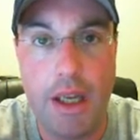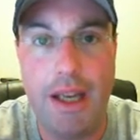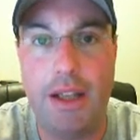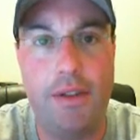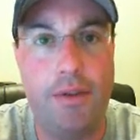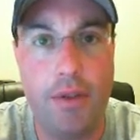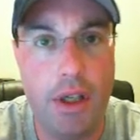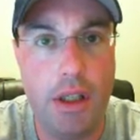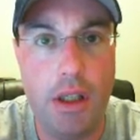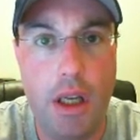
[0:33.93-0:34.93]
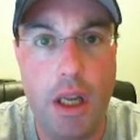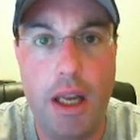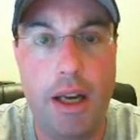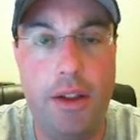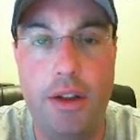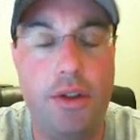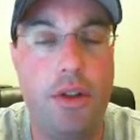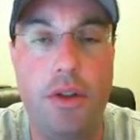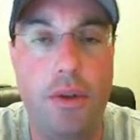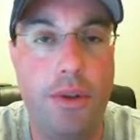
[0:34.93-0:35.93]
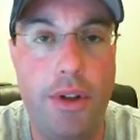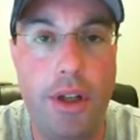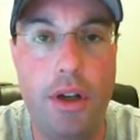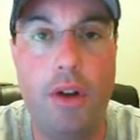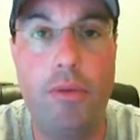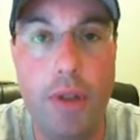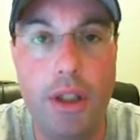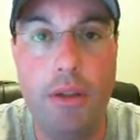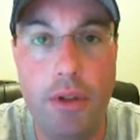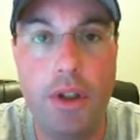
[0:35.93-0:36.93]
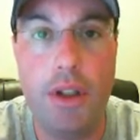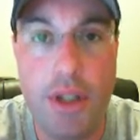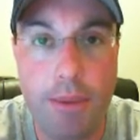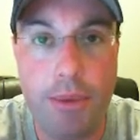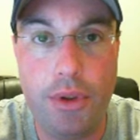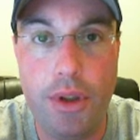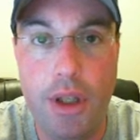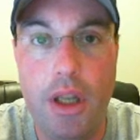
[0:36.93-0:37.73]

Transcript: It's free, and the things you can do with it are really, really simple.